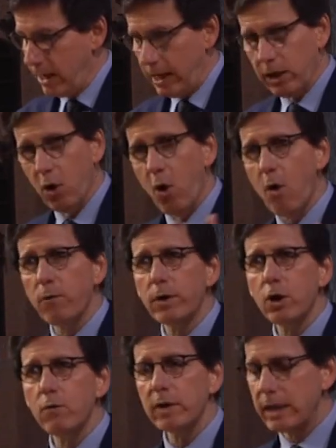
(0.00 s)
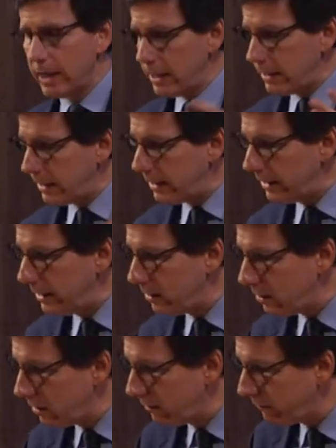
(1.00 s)
And over and over again,
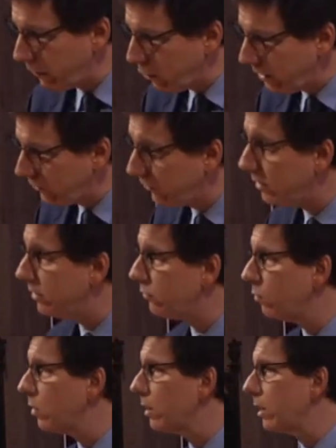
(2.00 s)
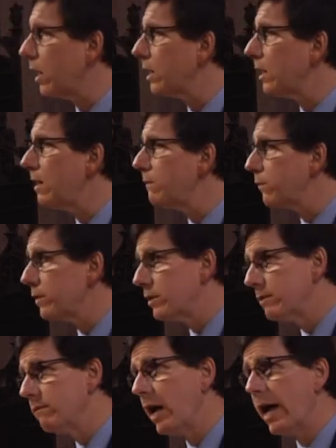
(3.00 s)
Khalil focused in his work on love for the
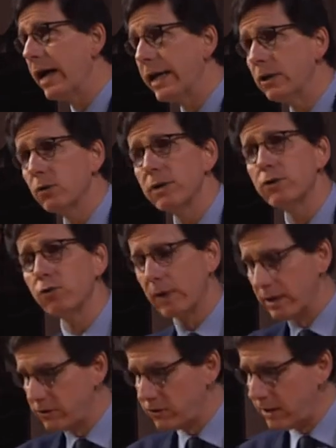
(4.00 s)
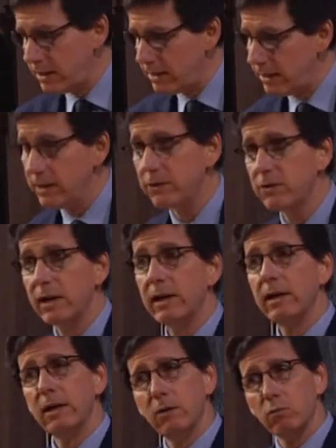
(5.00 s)
divine or the transcendent
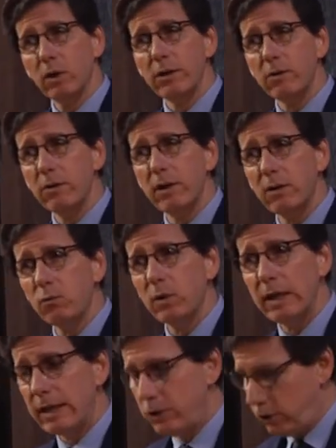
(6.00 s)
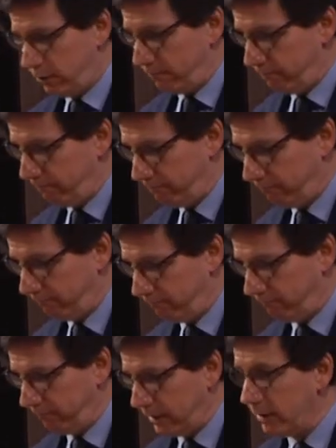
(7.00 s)
rather than religion.
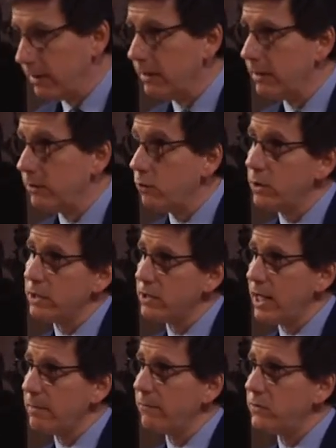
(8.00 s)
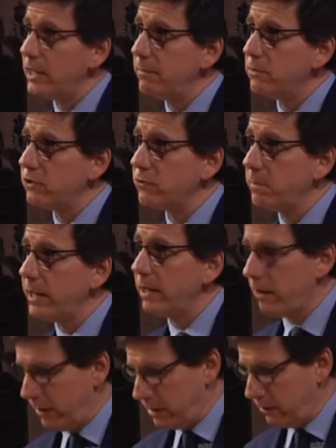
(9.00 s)
During a time of deep
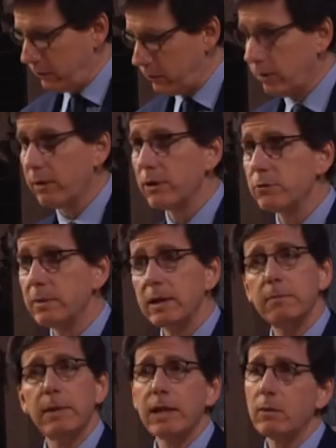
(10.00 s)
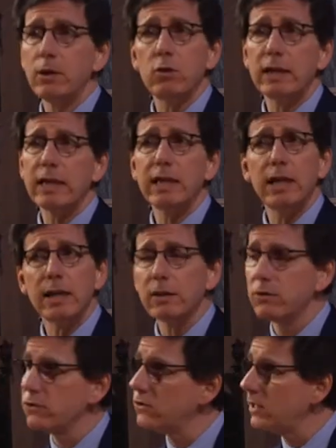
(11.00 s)
despair and discouragement, and by the way, you cannot
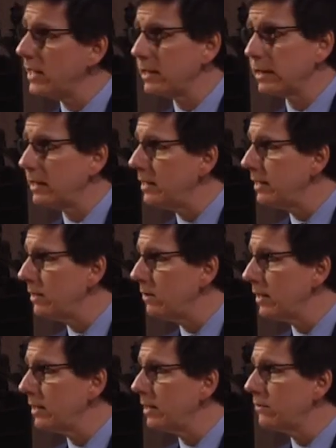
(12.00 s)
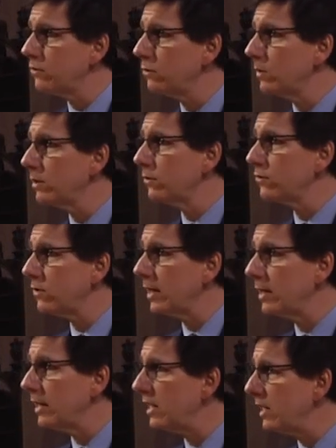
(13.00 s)
understand Khalil unless you
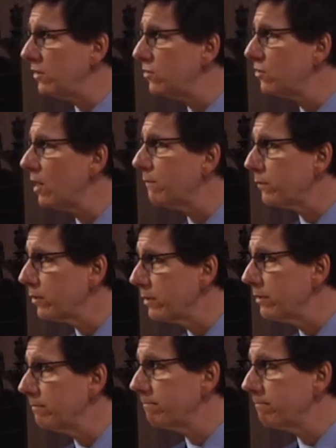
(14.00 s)
understand that he suffered